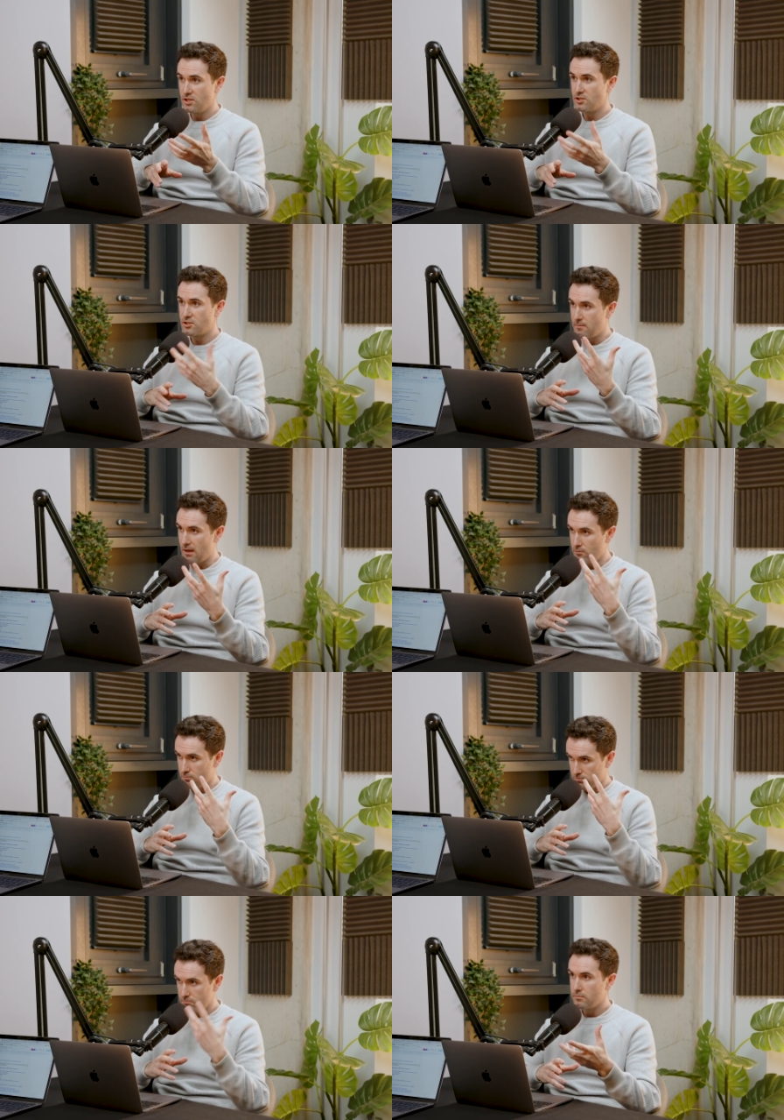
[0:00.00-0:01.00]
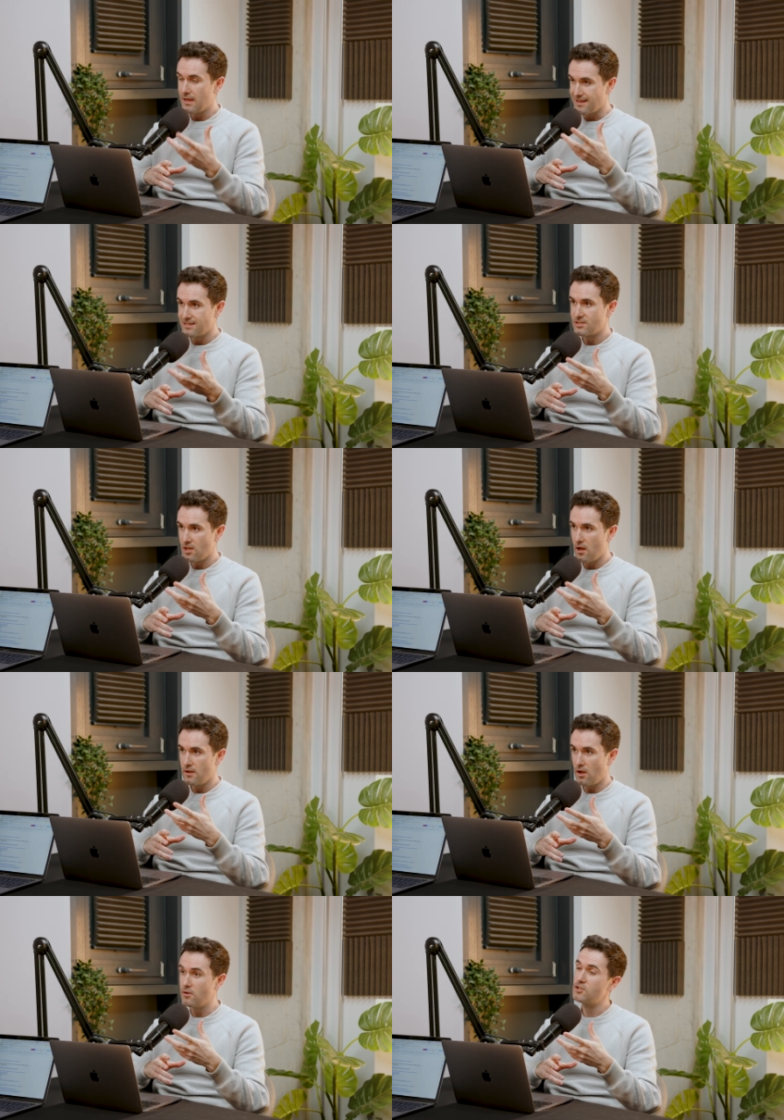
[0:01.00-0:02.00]
is just about getting
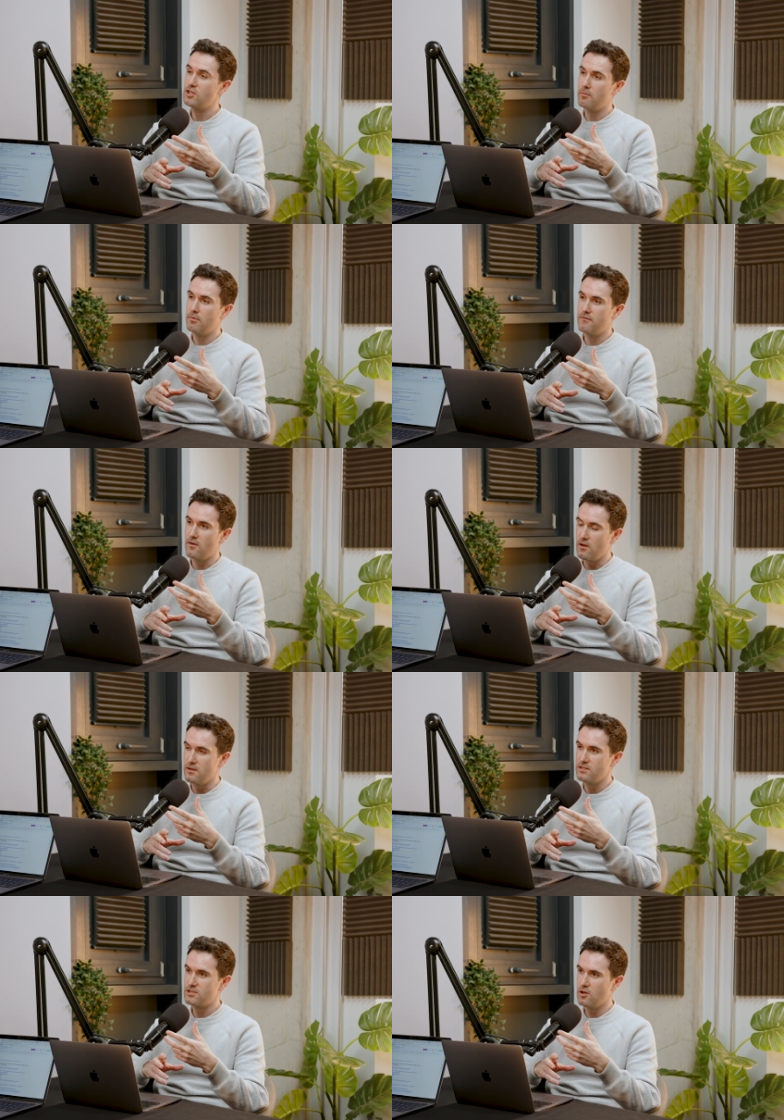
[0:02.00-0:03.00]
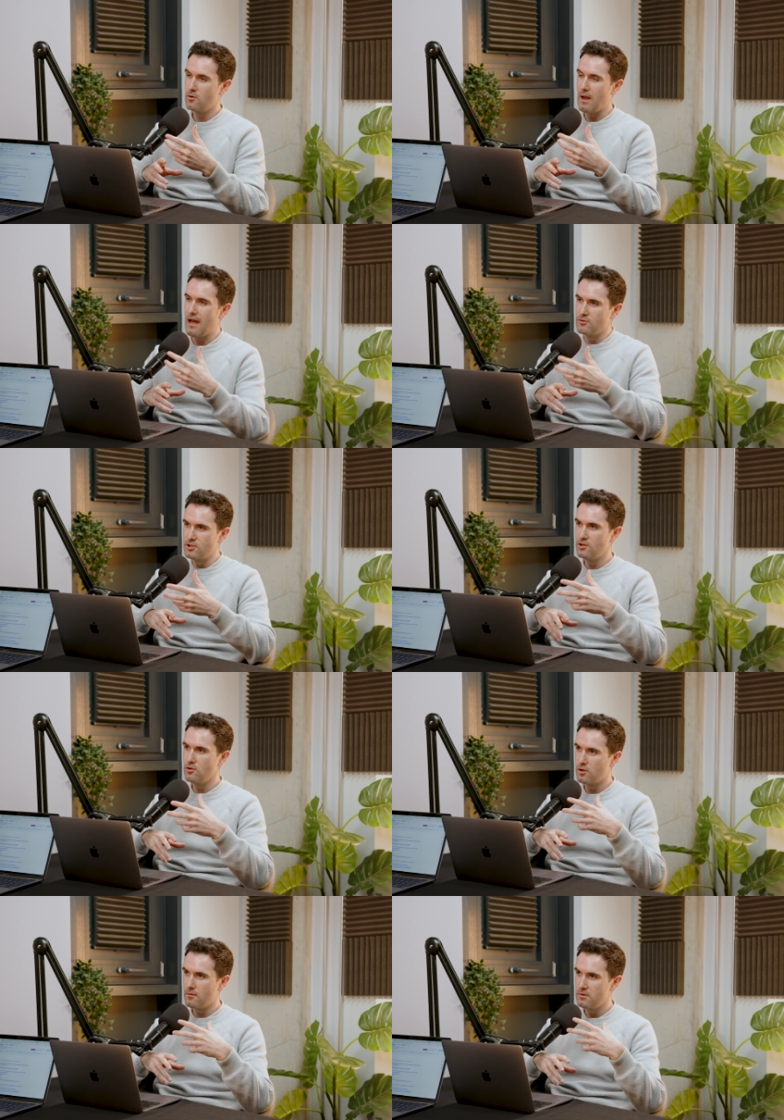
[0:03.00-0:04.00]
started on Shopify. So how should
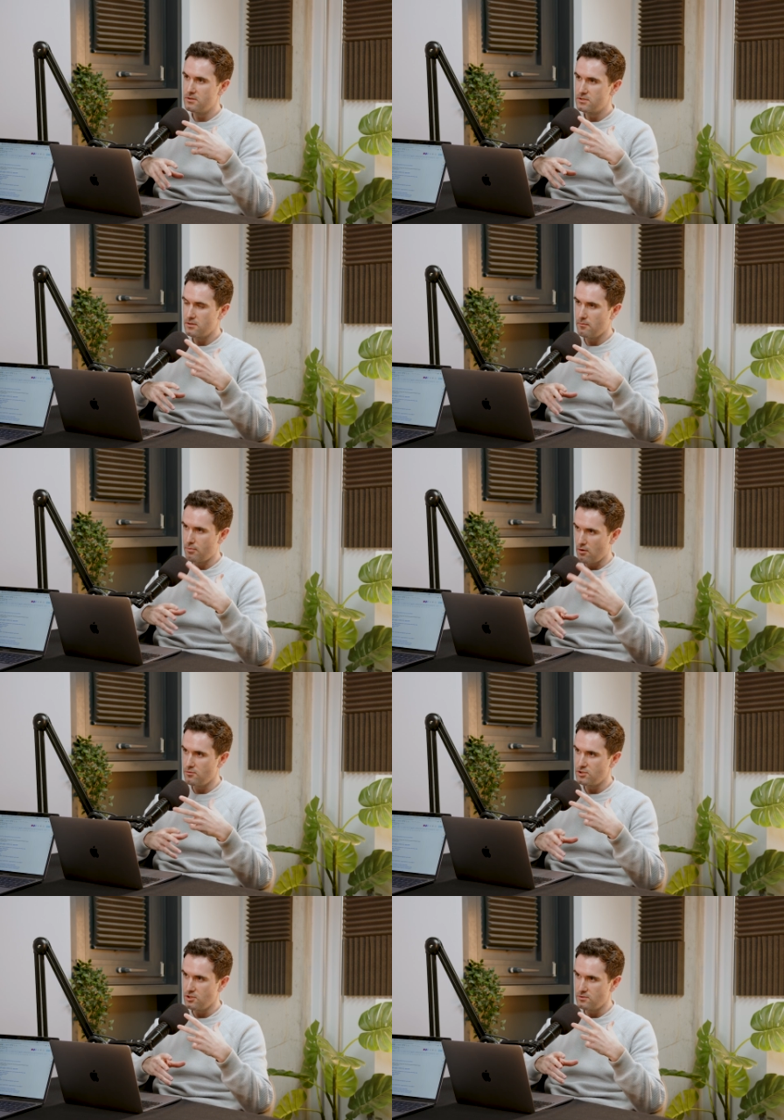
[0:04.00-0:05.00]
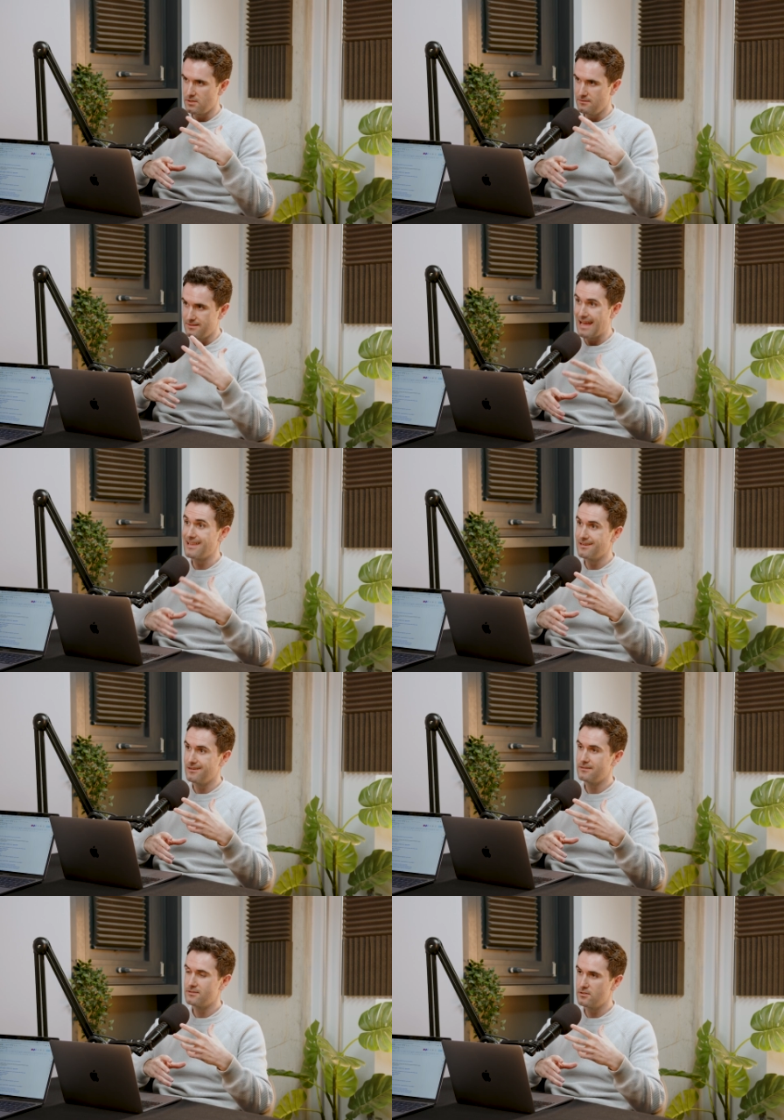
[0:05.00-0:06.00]
newcomers approach using
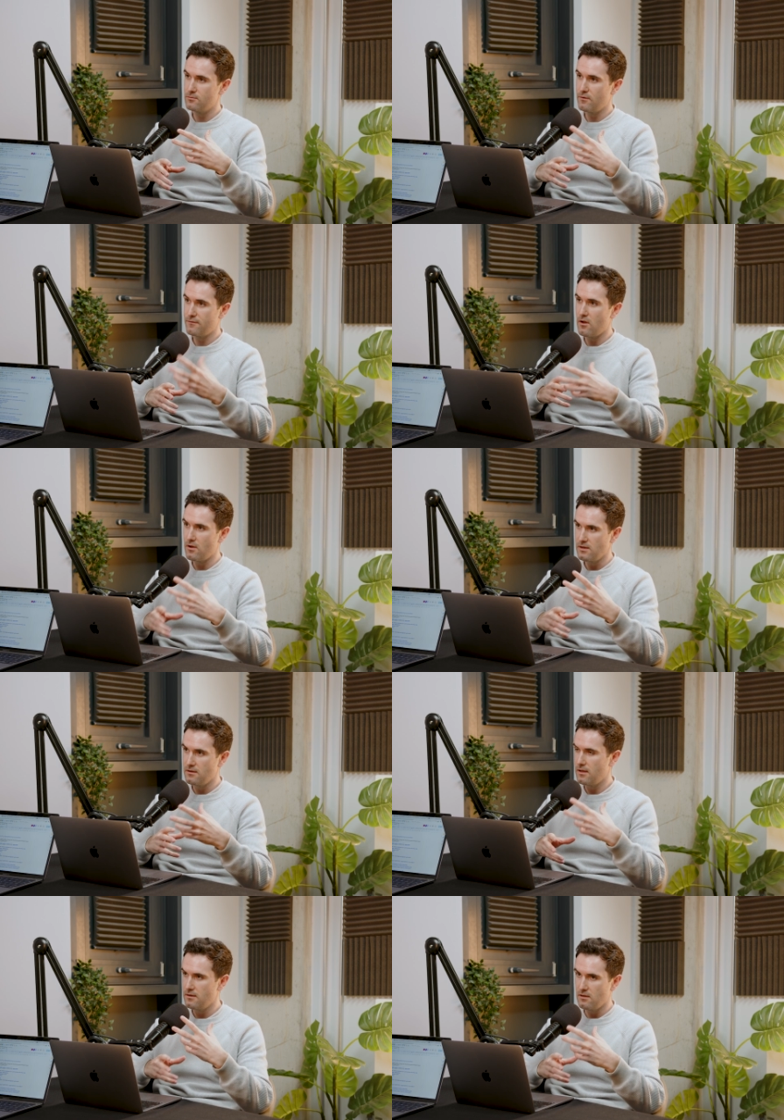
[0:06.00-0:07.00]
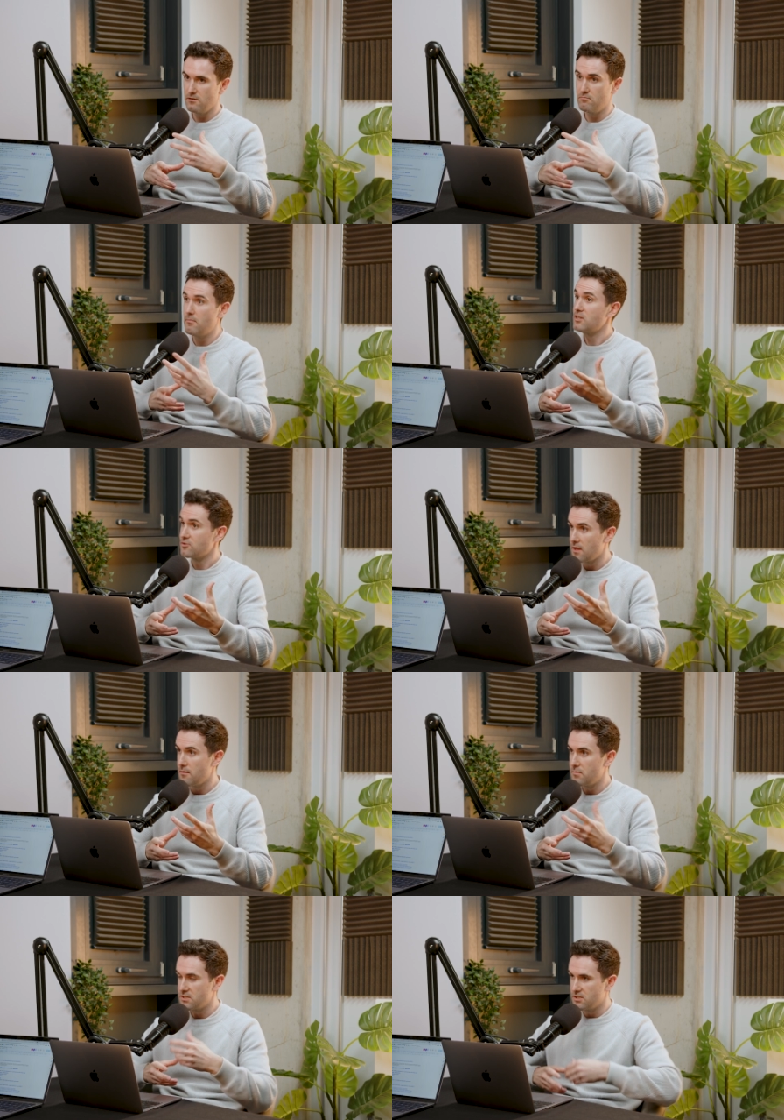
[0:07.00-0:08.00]
data to refine and measure their
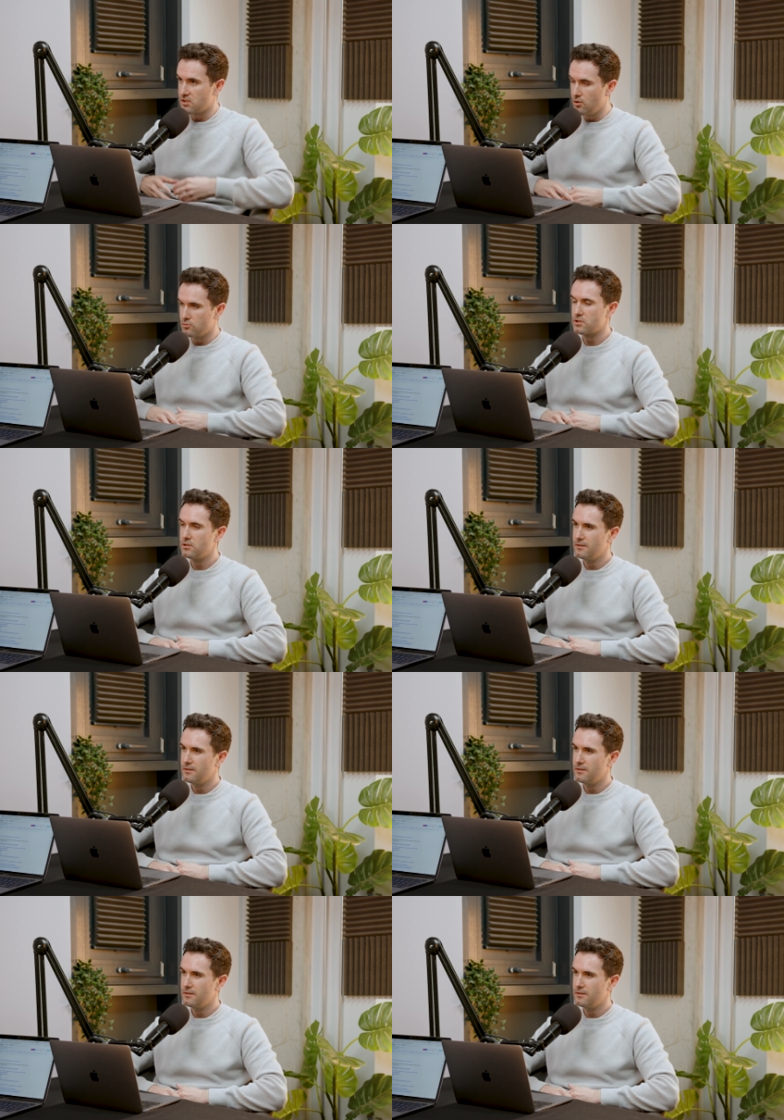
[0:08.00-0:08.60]
business goals?